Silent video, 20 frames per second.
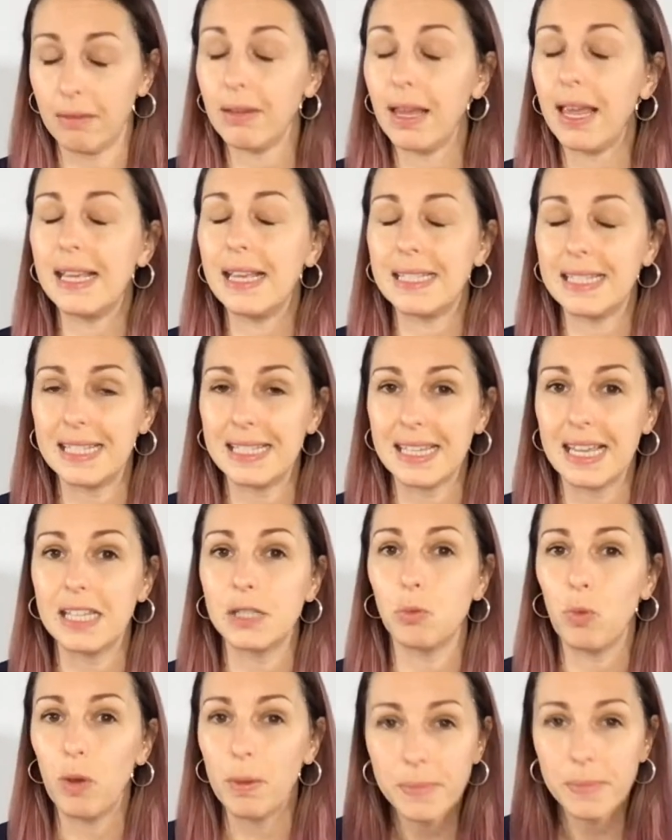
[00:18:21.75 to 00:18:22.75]
It is as
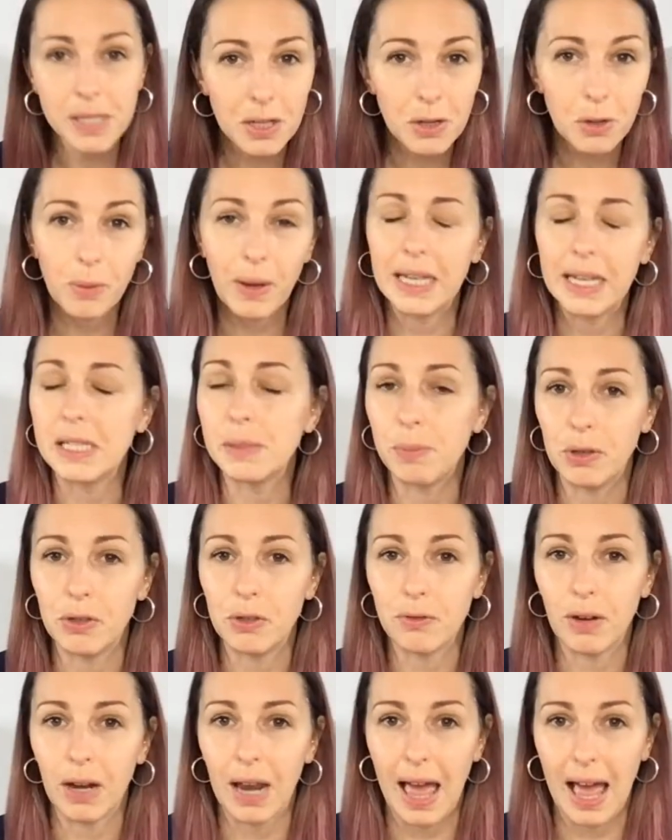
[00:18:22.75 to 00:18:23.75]
whimsical and as
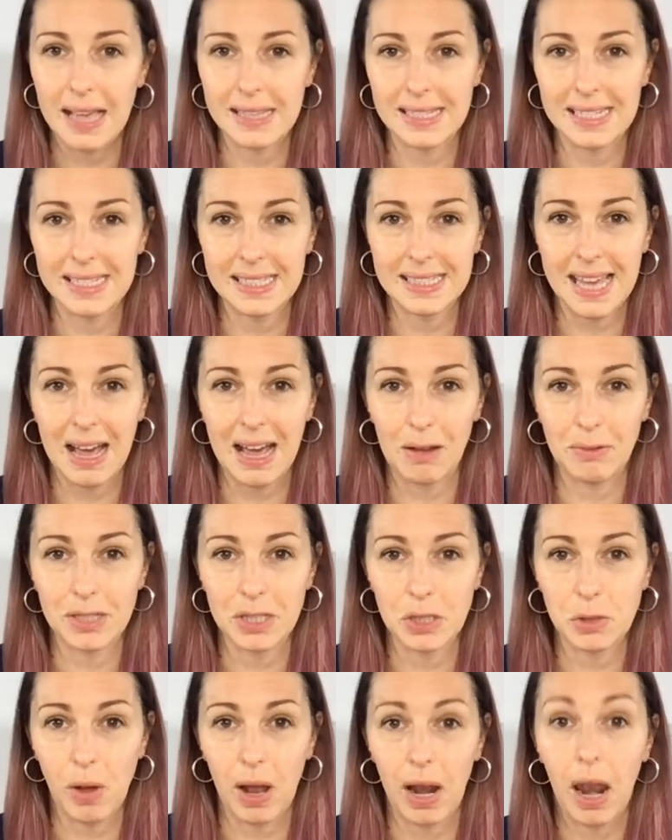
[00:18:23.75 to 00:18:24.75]
beautiful as it sounds
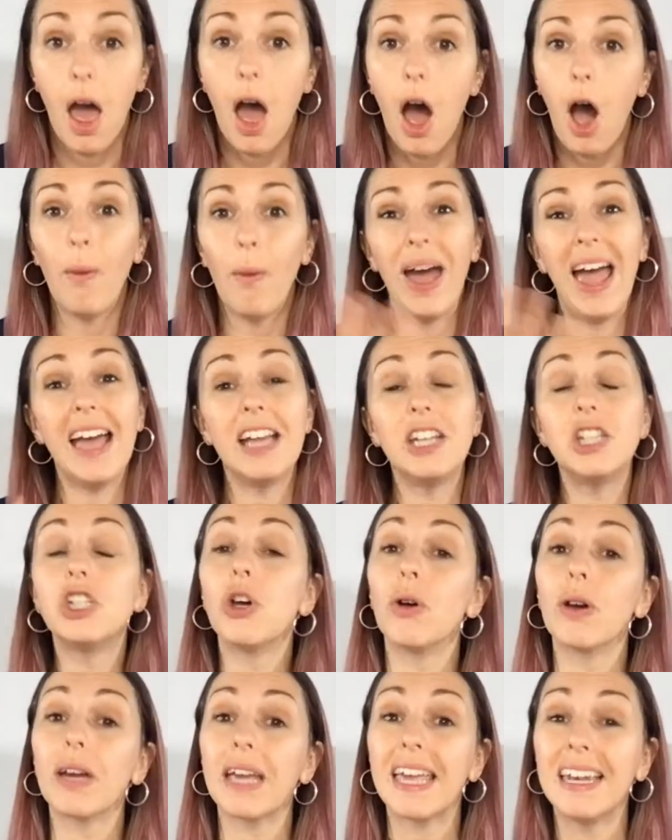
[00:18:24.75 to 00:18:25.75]
as well. Oh, a
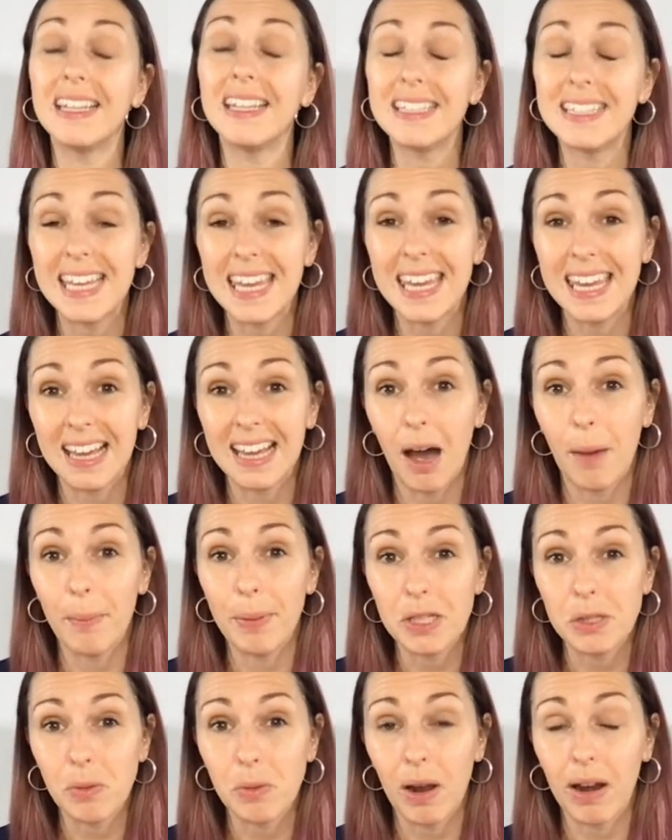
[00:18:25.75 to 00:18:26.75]
hedgehog in a teacup
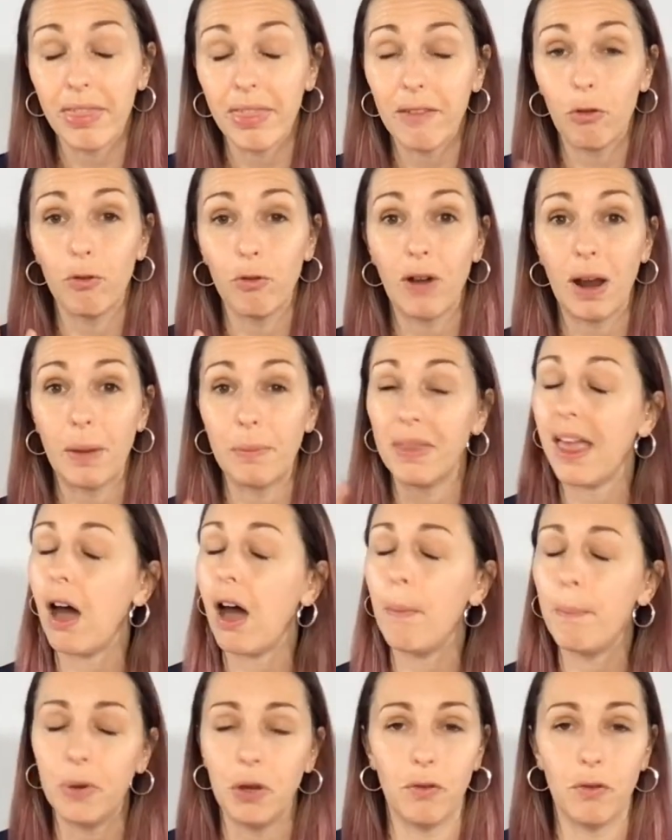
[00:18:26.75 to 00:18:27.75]
as well, and they're all framed. They
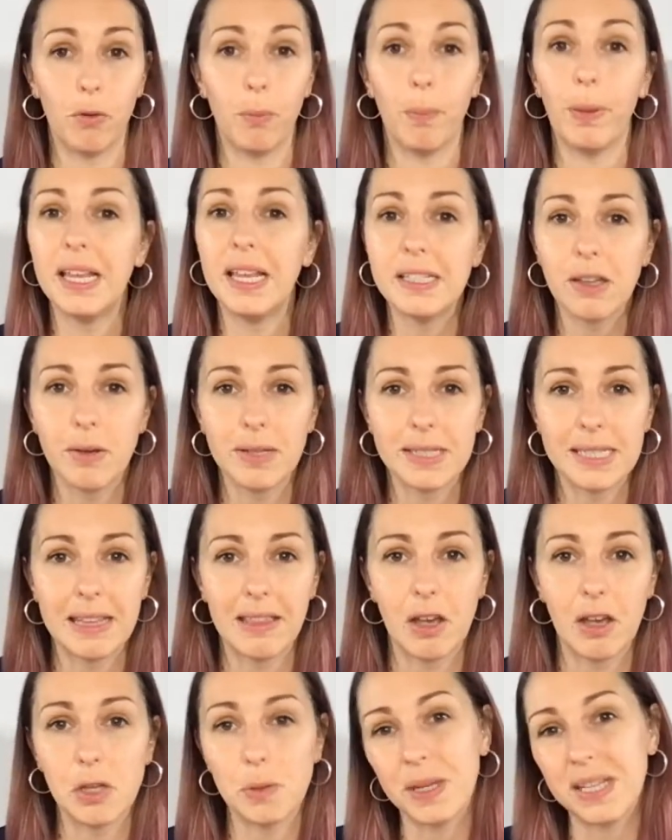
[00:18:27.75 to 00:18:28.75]
are beautiful. Please go and see
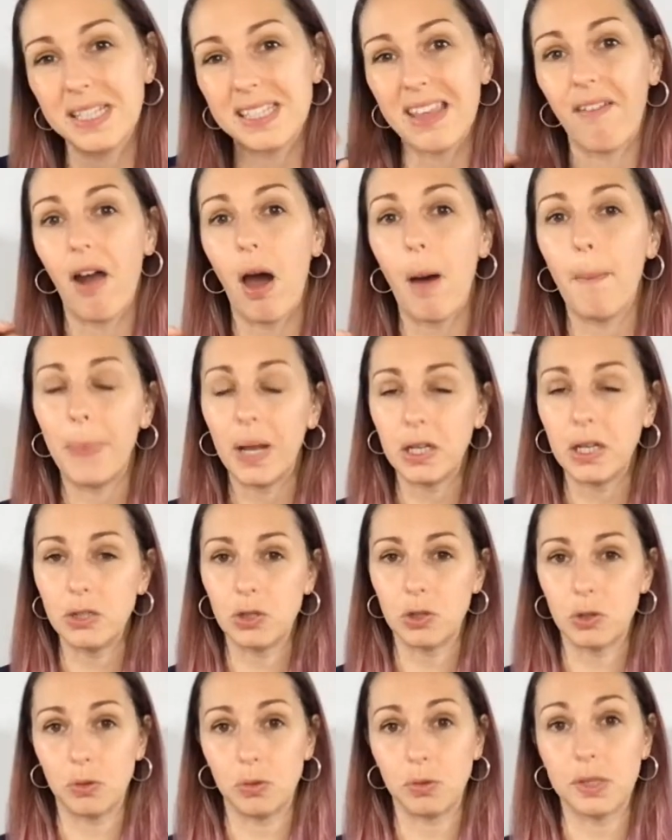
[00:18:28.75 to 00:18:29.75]
those, because there are
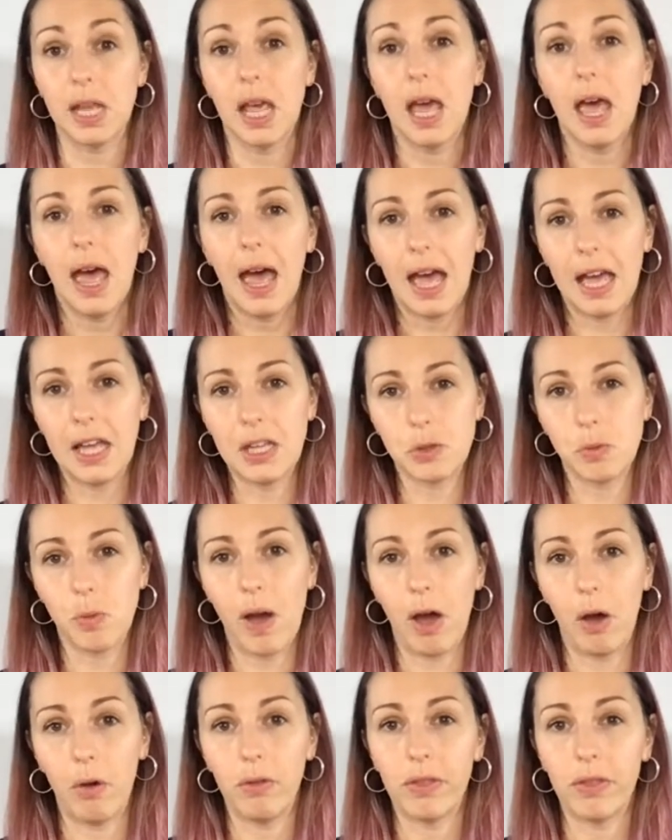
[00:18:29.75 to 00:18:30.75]
bundles as
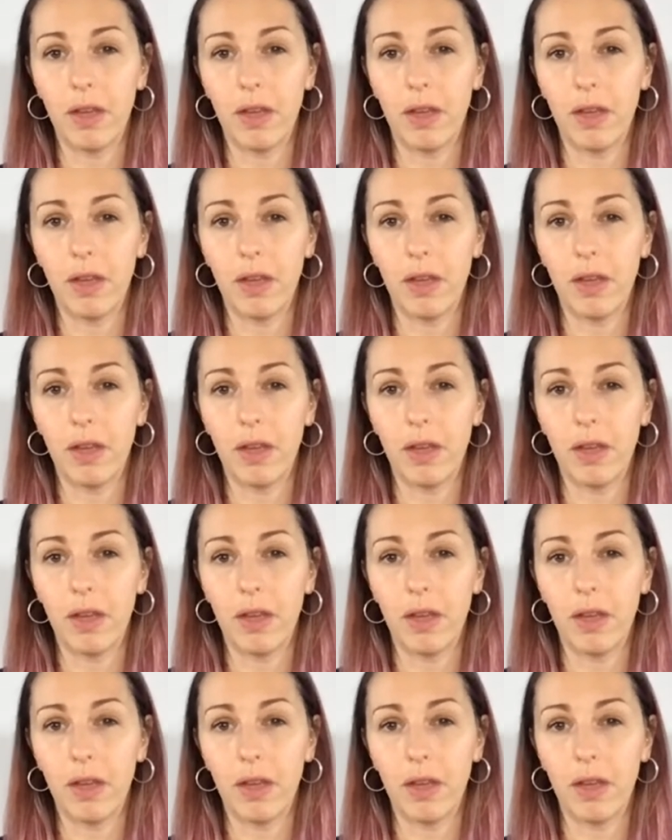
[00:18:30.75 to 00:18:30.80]
well.